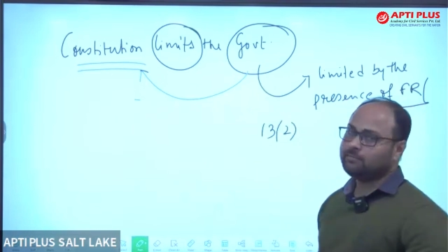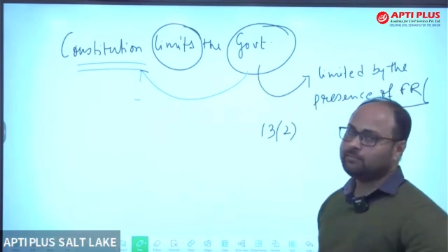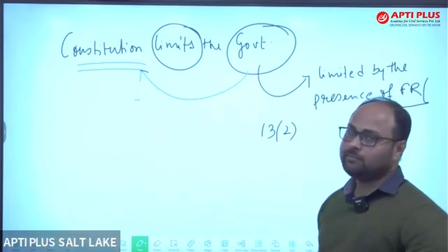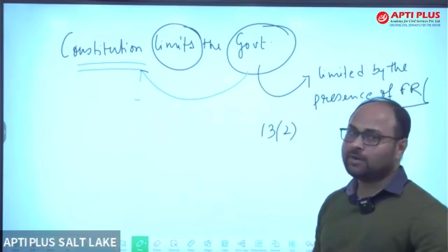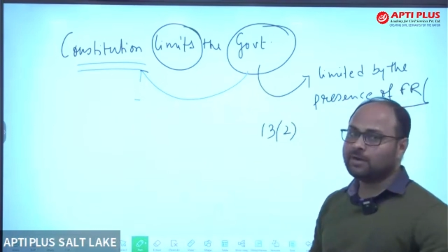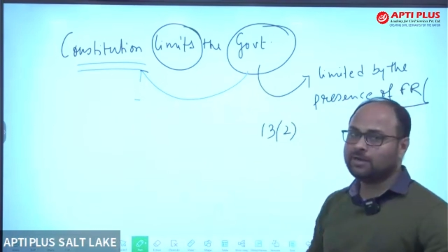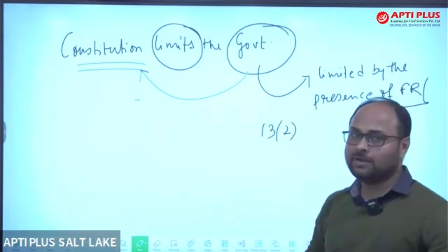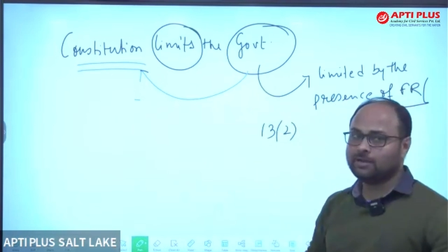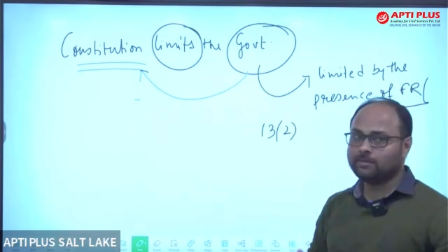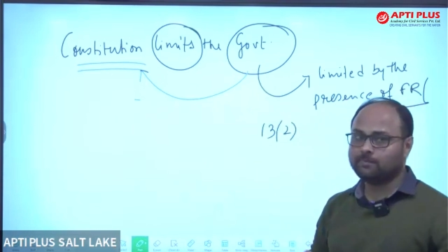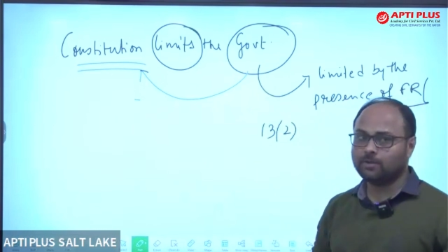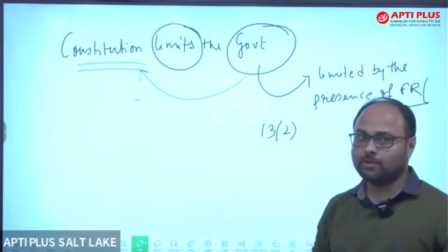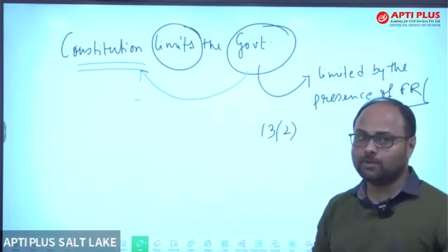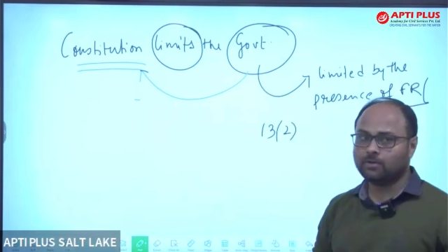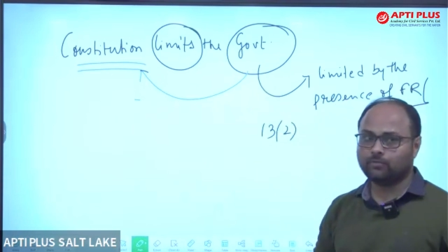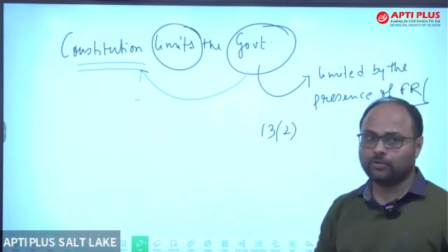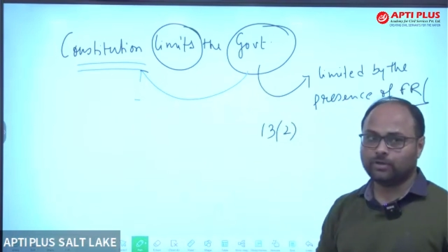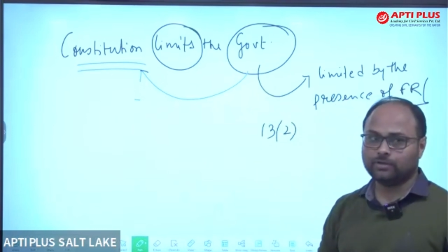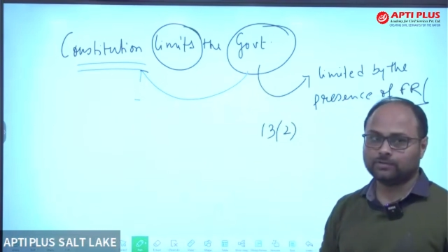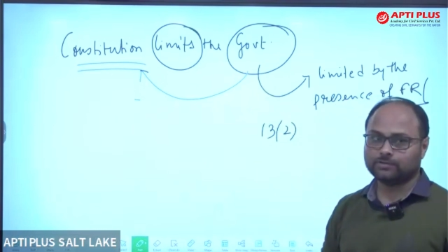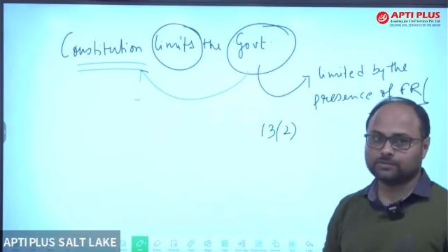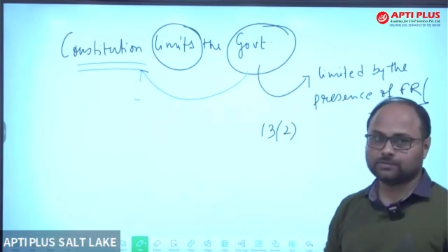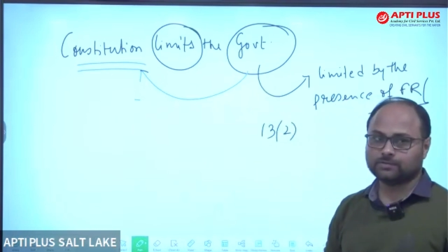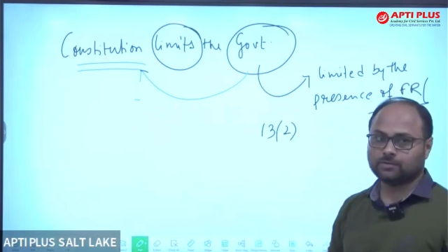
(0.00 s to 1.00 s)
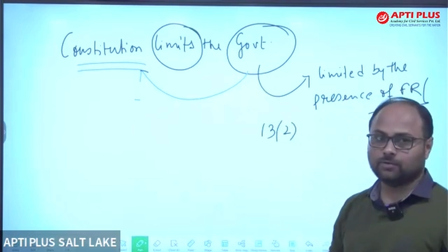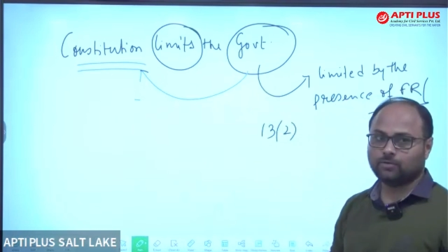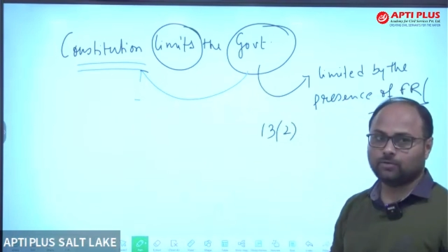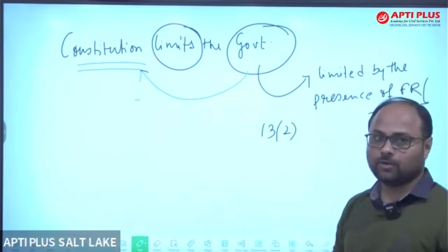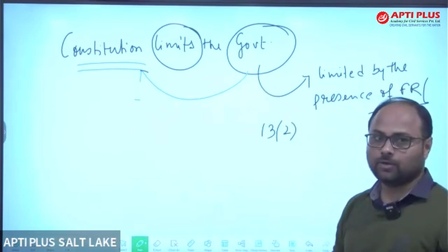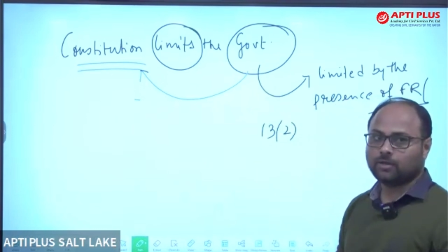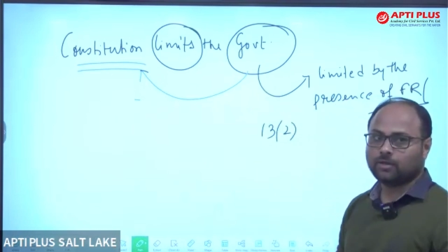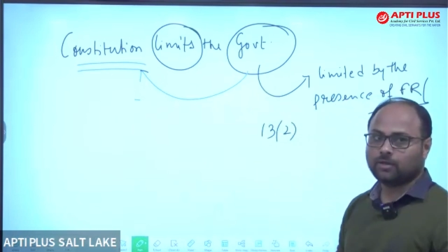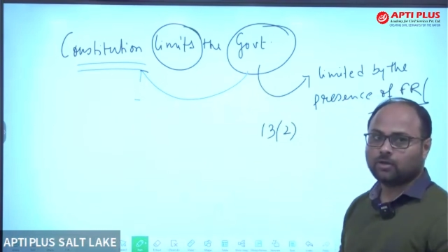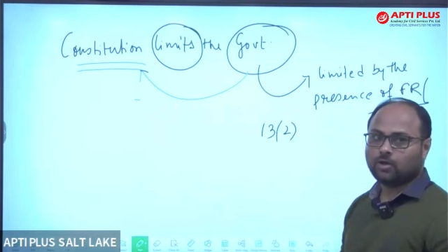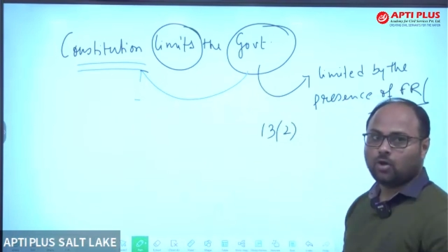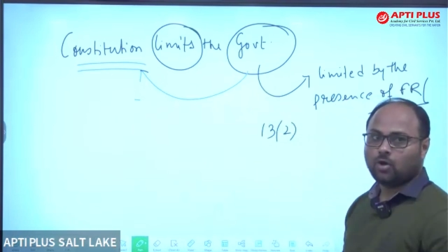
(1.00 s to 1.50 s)
in multiple ways.
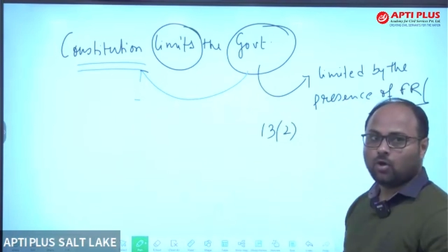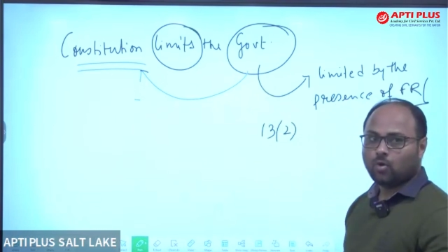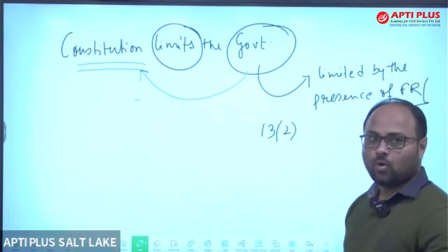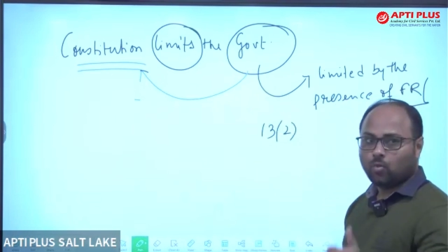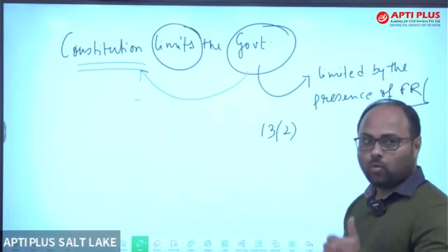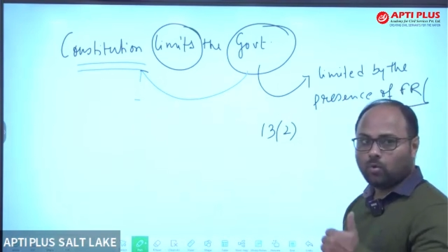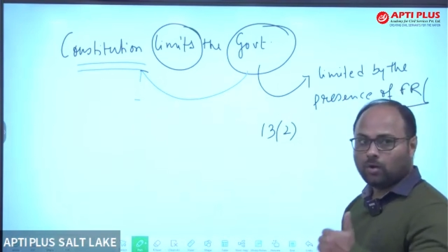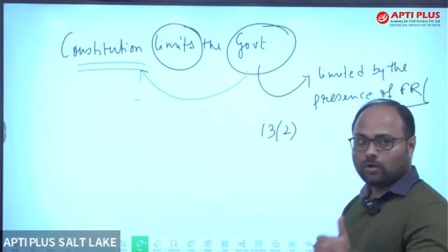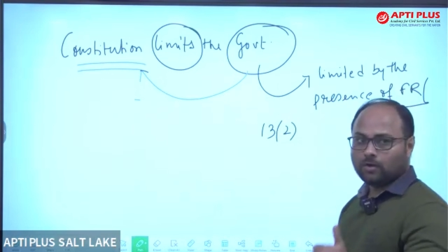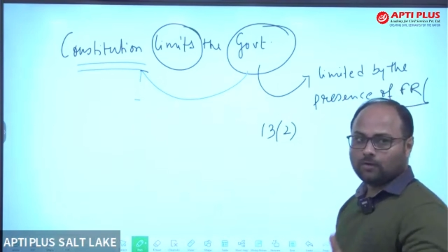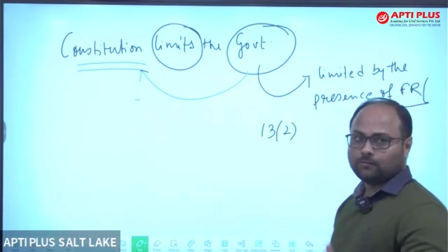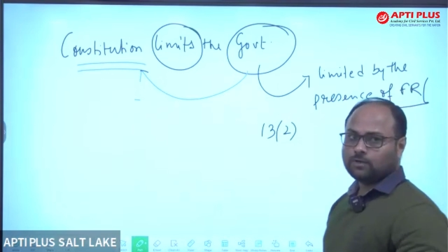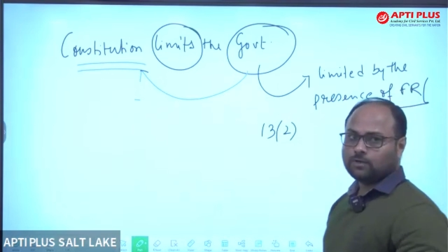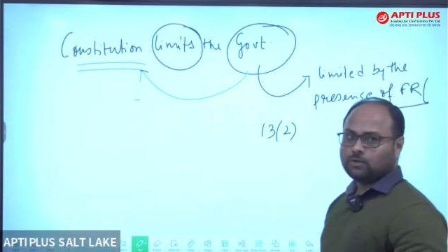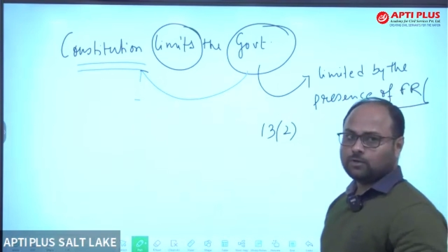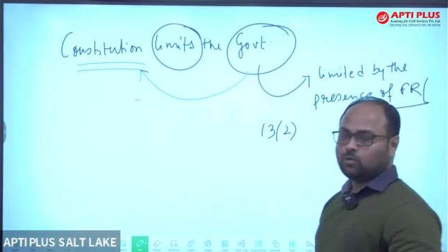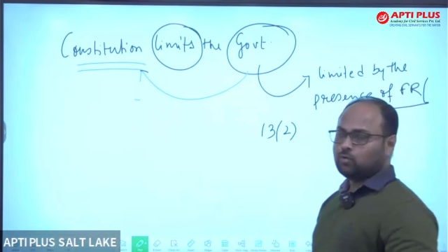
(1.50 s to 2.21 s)
Okay, one of the